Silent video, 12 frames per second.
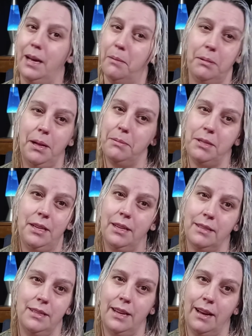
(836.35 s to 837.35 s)
epilepsy
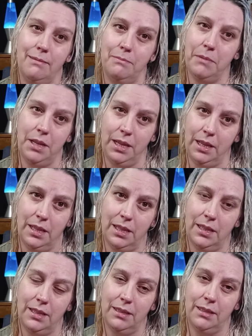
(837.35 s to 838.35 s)
doesn't have me.
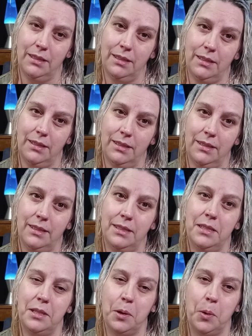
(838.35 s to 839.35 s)

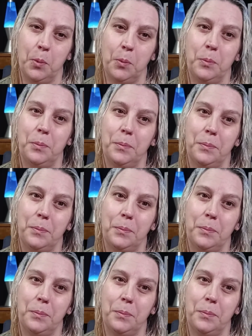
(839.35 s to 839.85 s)
So,